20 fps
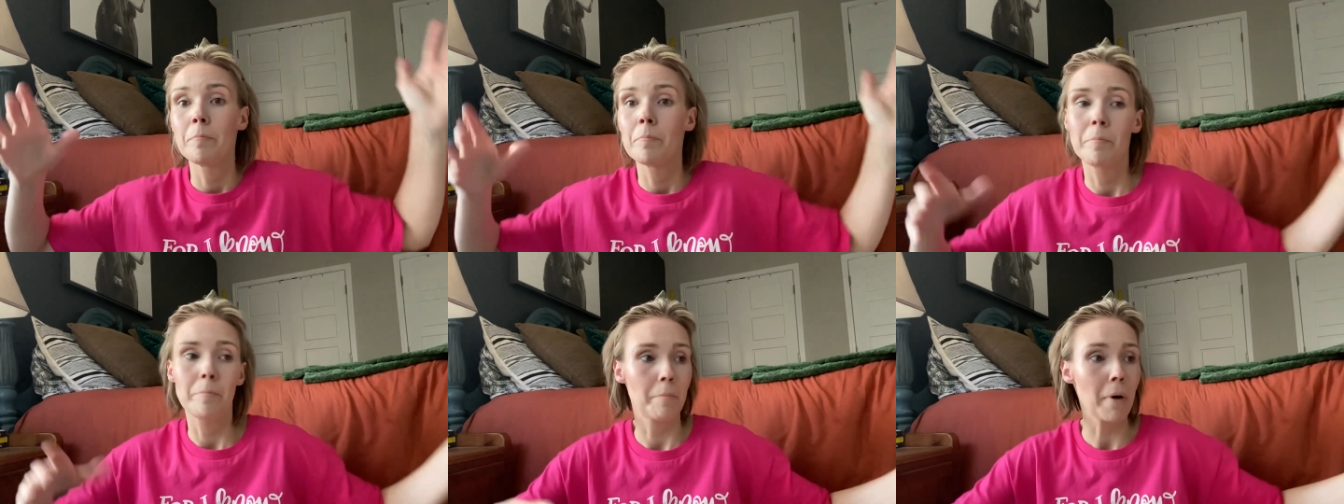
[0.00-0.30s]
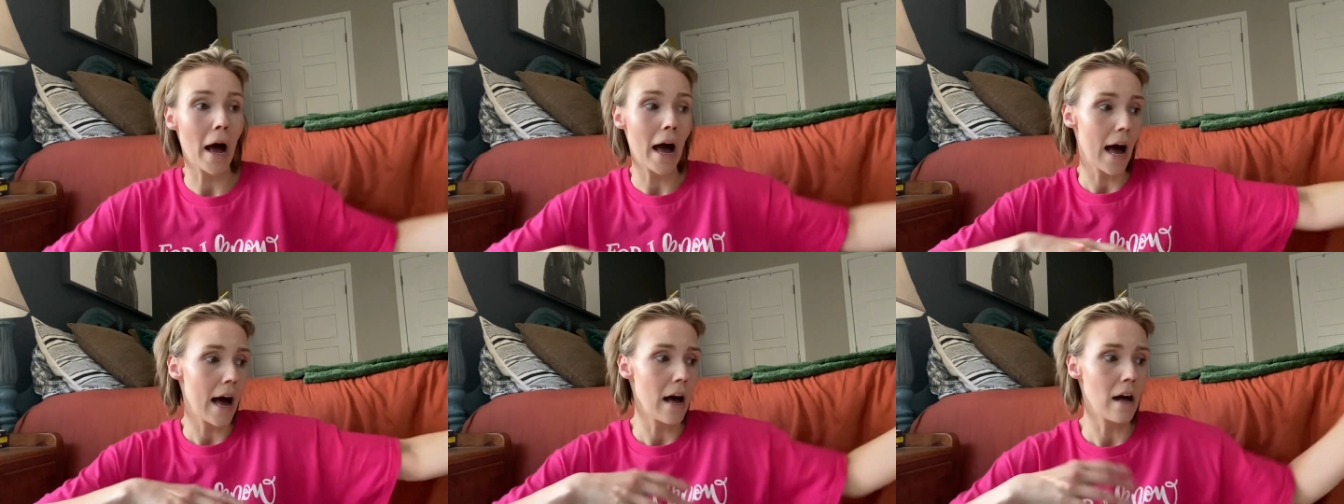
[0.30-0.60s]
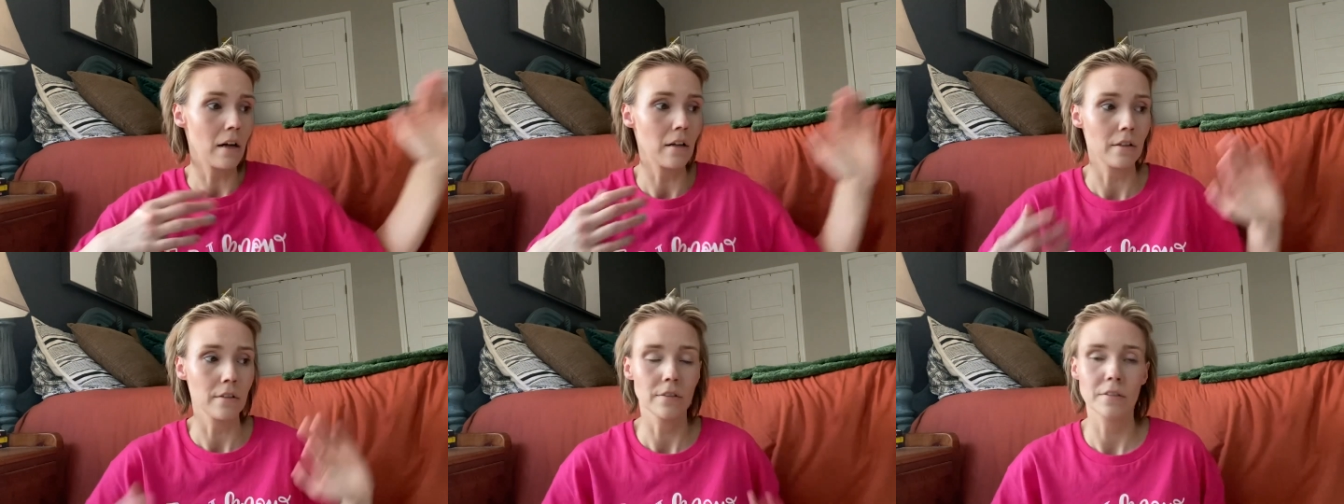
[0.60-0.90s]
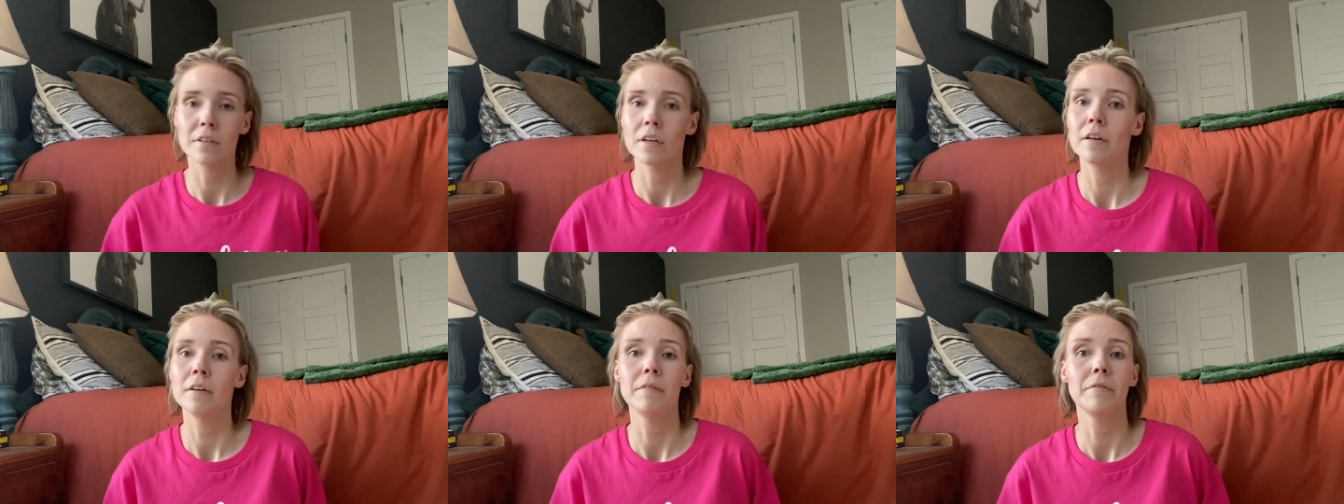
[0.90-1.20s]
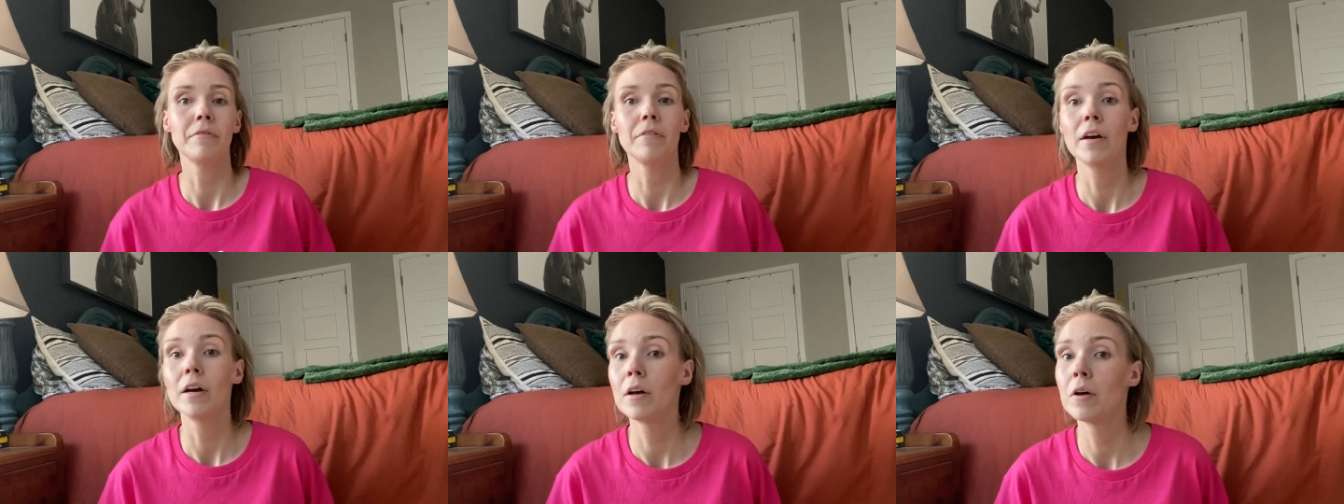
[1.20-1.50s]
piles
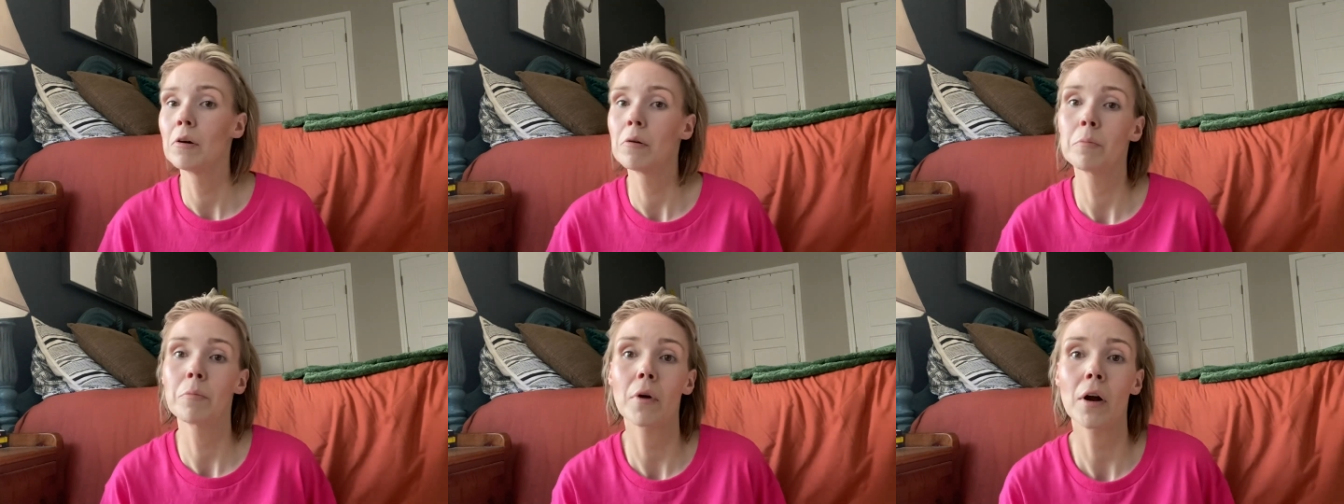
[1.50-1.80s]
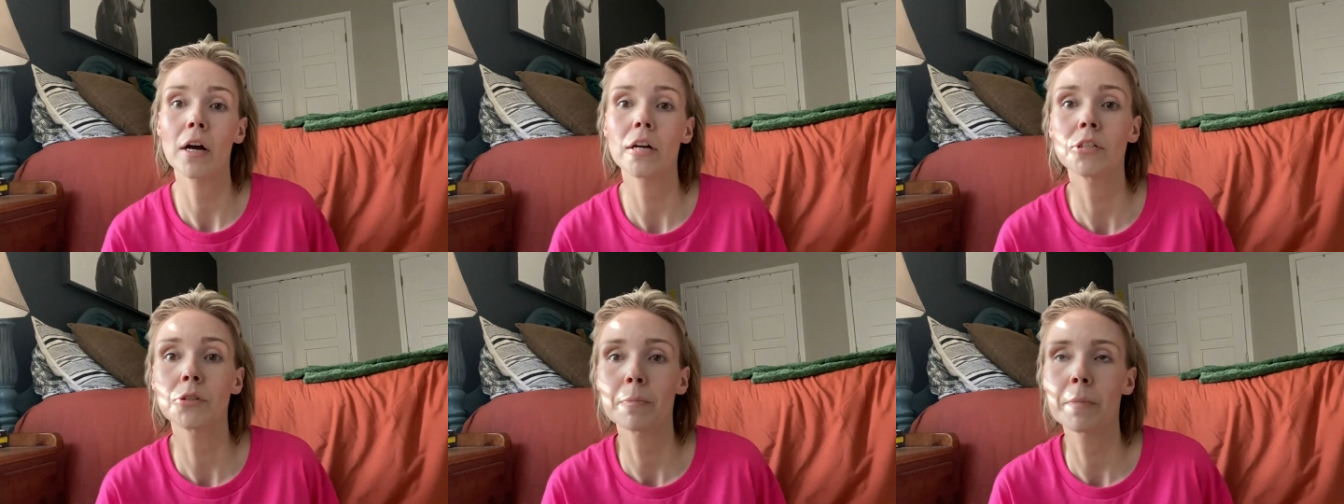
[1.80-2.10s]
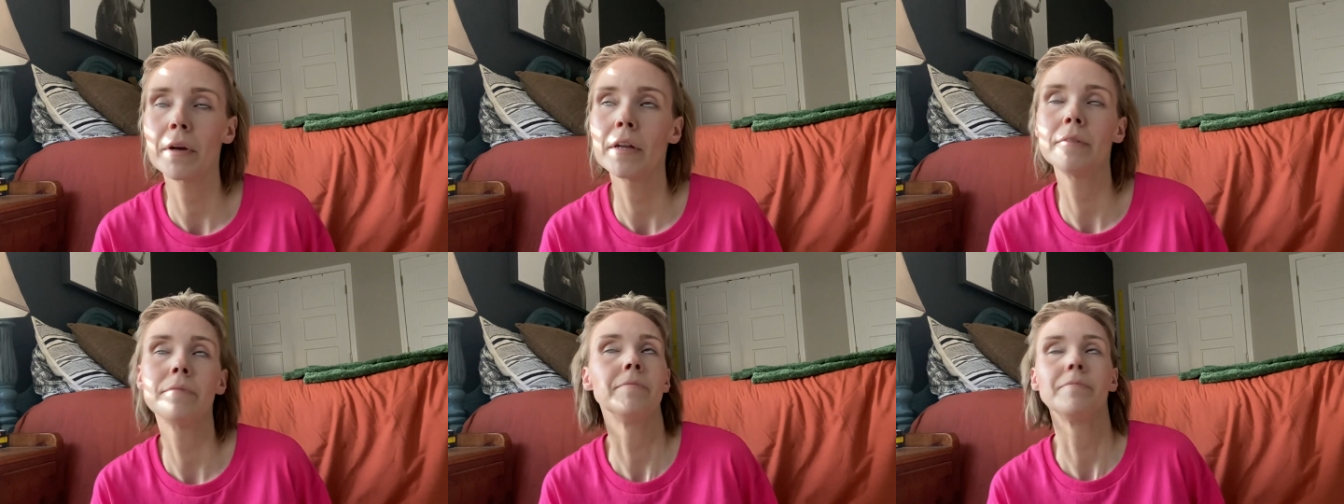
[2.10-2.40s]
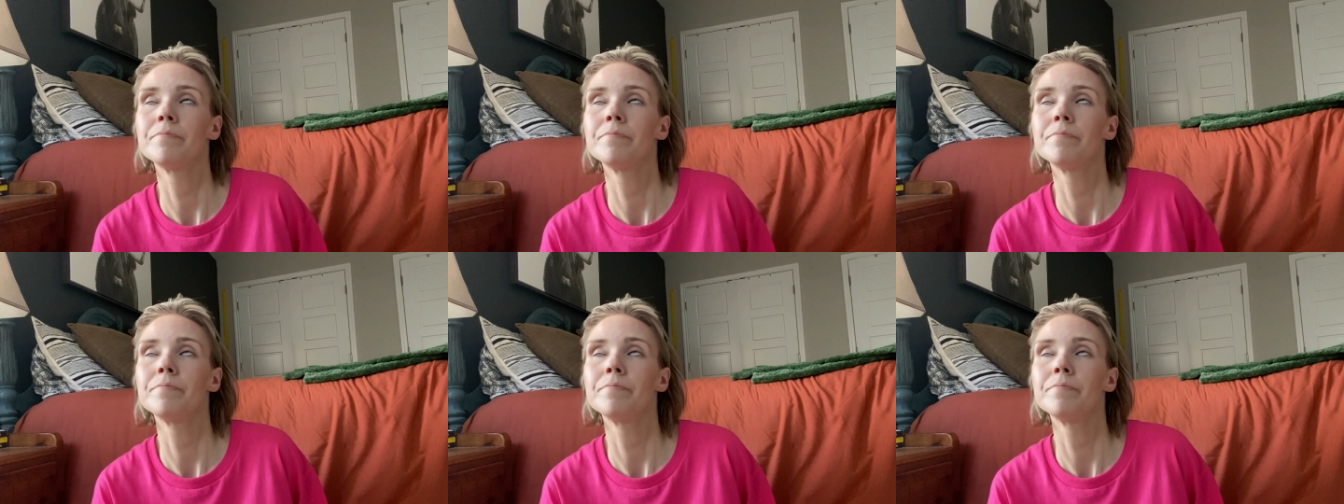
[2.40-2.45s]
of brush, but